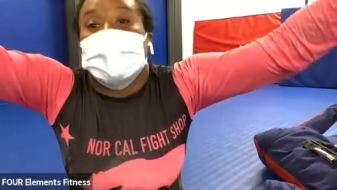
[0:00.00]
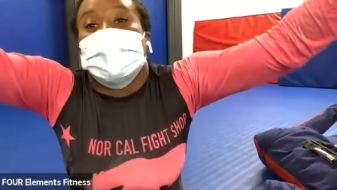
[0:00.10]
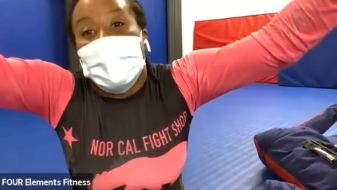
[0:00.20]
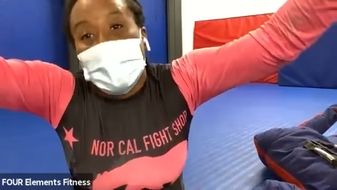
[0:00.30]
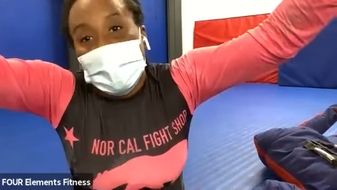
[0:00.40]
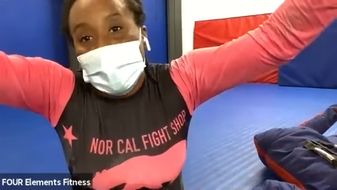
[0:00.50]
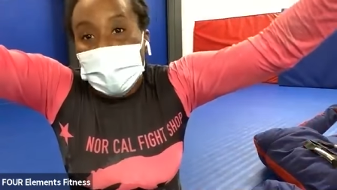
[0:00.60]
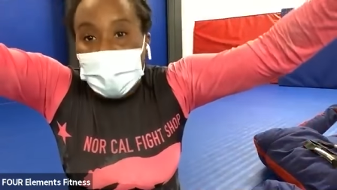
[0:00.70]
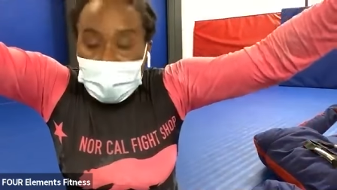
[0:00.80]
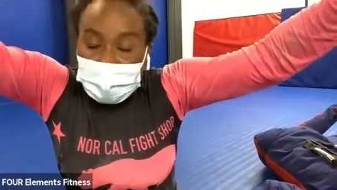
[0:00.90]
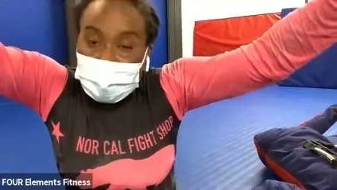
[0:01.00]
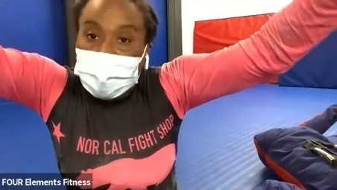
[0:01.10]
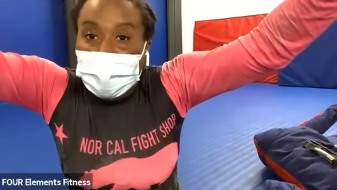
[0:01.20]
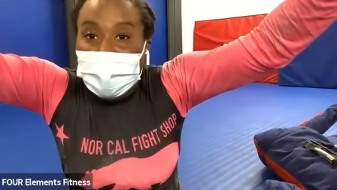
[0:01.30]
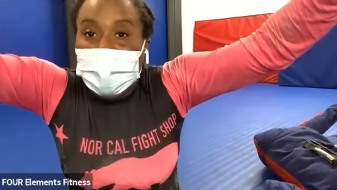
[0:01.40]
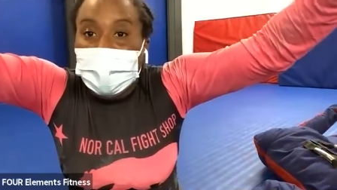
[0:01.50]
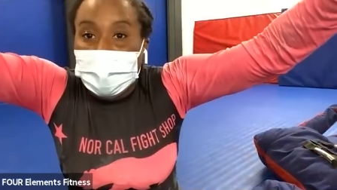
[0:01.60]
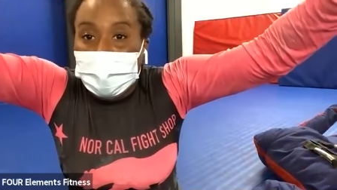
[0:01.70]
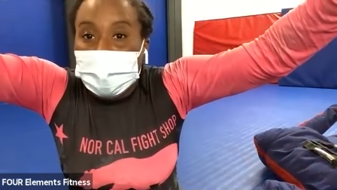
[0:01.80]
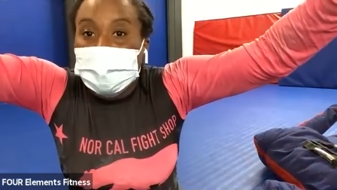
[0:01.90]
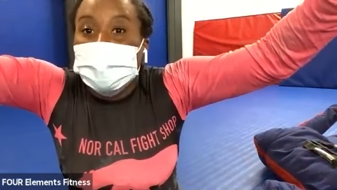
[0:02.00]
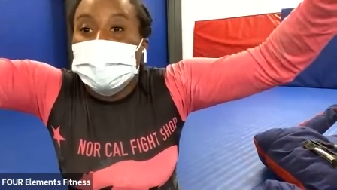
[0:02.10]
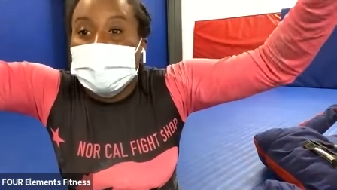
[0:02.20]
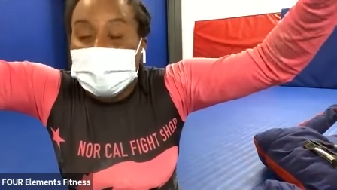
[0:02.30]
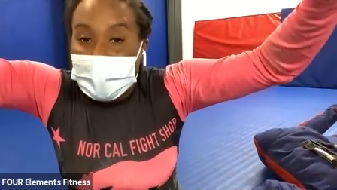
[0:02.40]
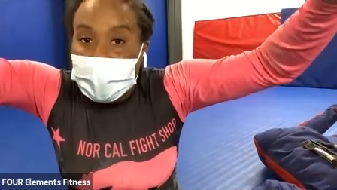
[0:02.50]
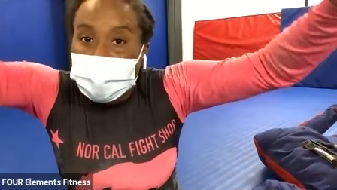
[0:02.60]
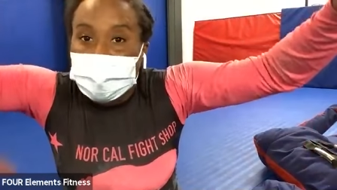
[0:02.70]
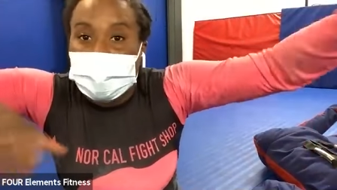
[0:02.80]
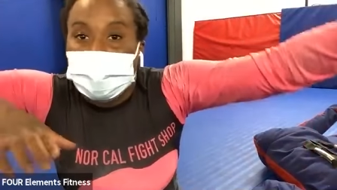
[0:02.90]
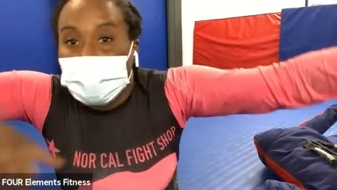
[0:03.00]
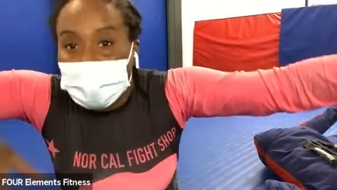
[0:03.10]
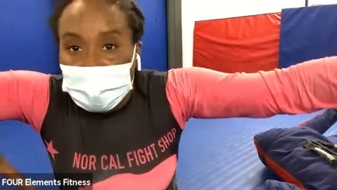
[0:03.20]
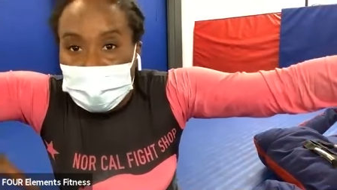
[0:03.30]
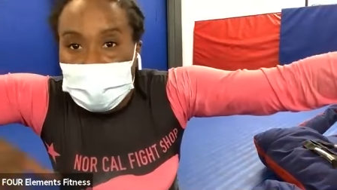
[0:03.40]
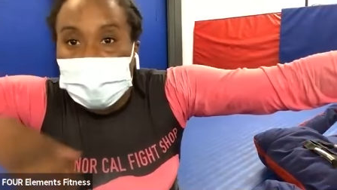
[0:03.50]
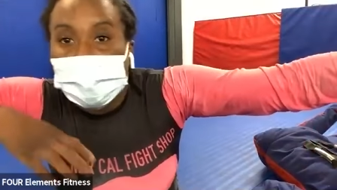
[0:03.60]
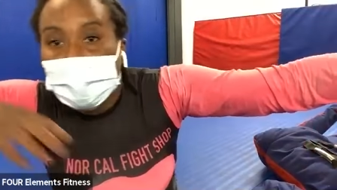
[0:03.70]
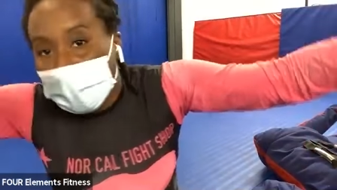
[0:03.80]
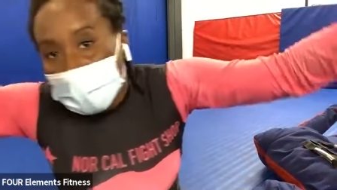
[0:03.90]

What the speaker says: then you're going to be able to stop the choke. Because you can